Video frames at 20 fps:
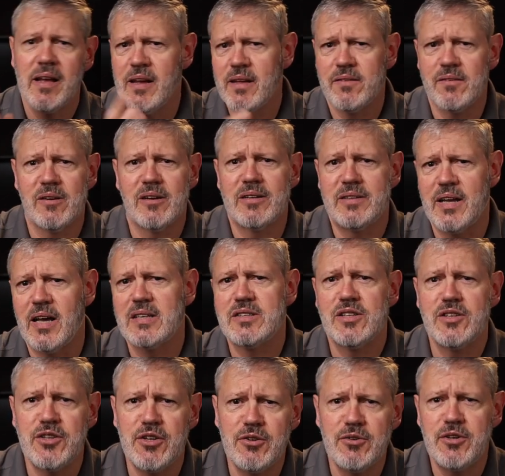there are a
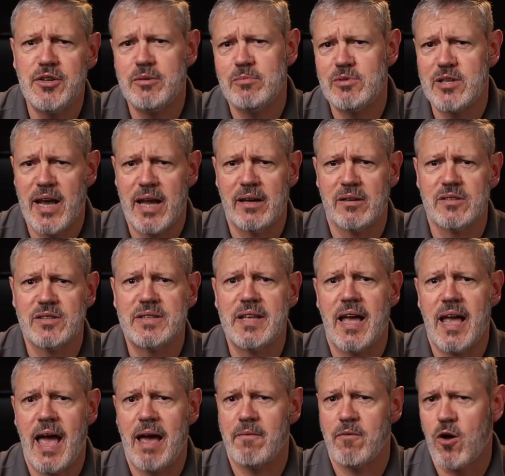dozen YouTube channels that
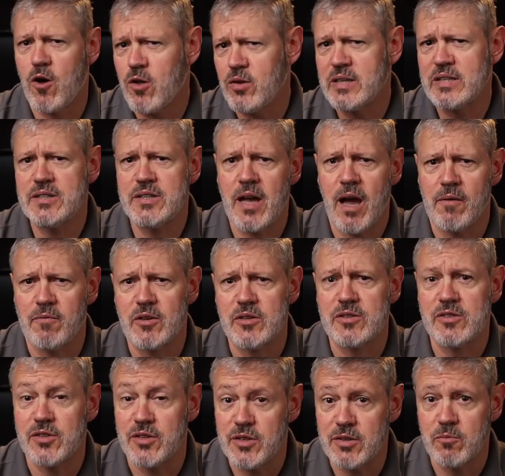have all this covered,
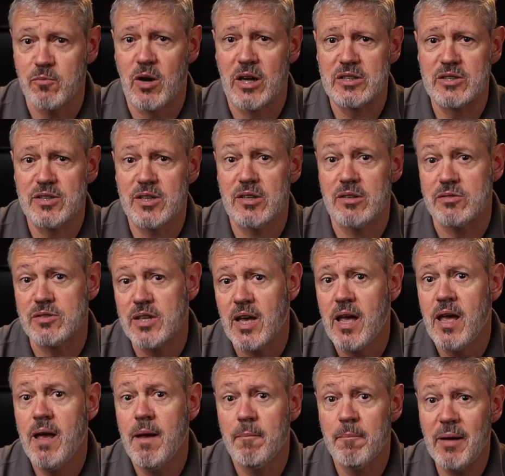so you can watch those.
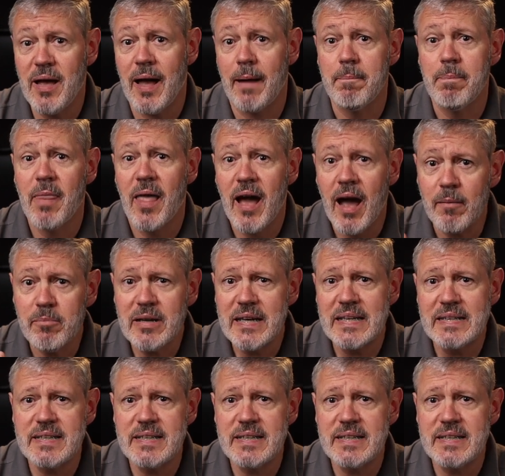But I'm going to